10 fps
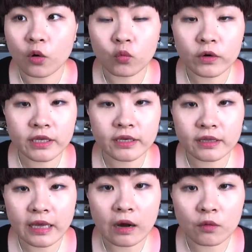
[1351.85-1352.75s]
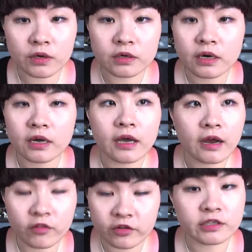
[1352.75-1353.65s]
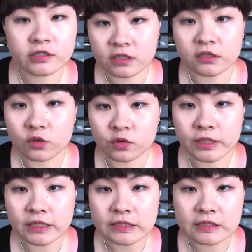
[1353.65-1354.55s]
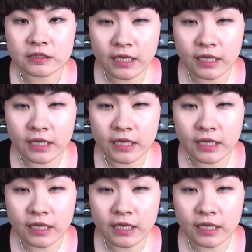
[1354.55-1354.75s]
within an hour everything is gonna crease.